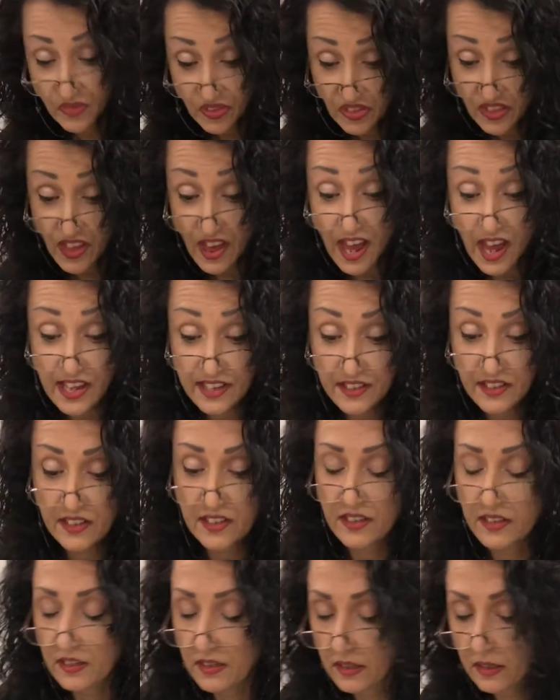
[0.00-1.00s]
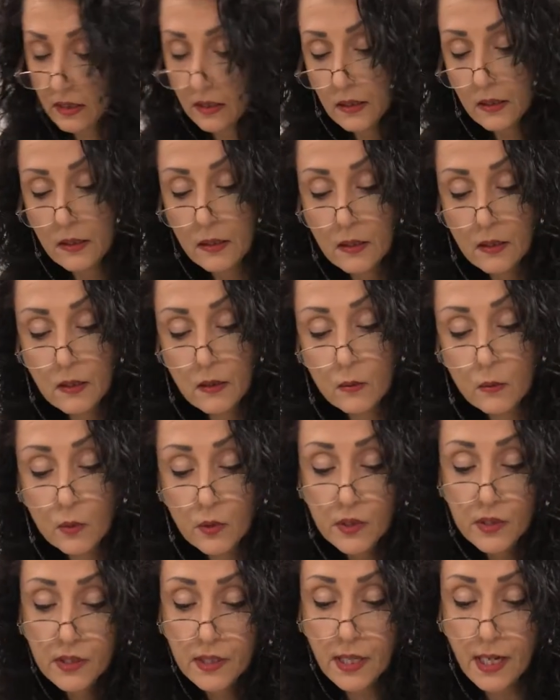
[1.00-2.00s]
That.
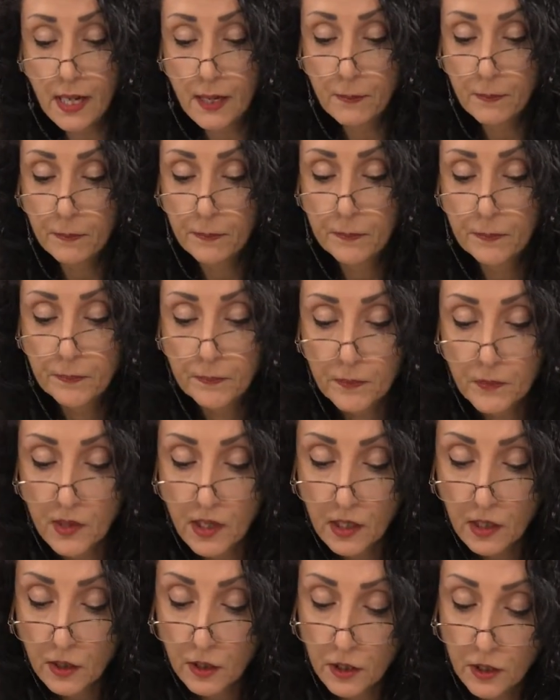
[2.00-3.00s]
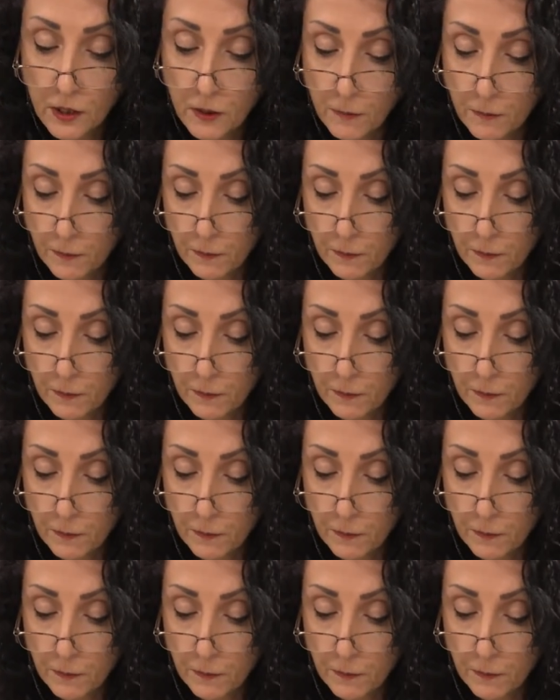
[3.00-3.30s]
What is that? Is that good?